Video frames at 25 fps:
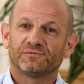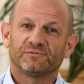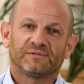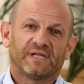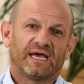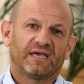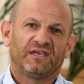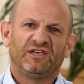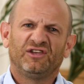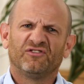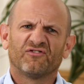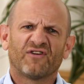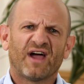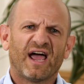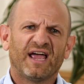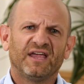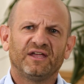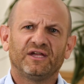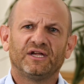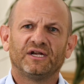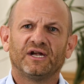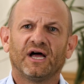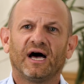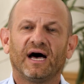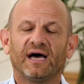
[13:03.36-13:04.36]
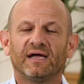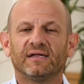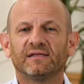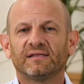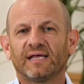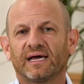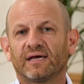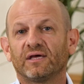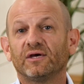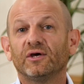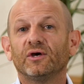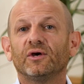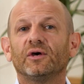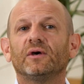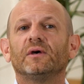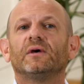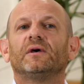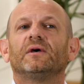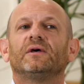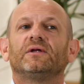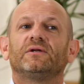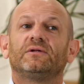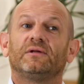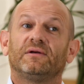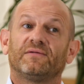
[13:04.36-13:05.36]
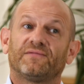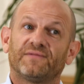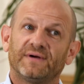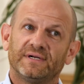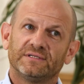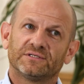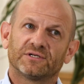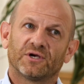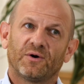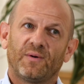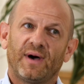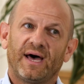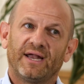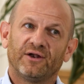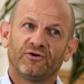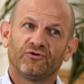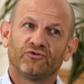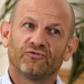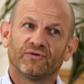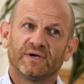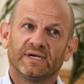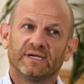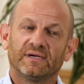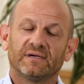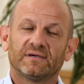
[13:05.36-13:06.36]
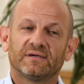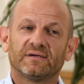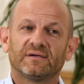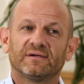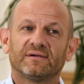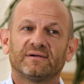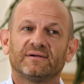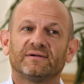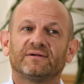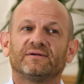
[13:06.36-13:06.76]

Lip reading: like year 8, like, do your friends go out and drink?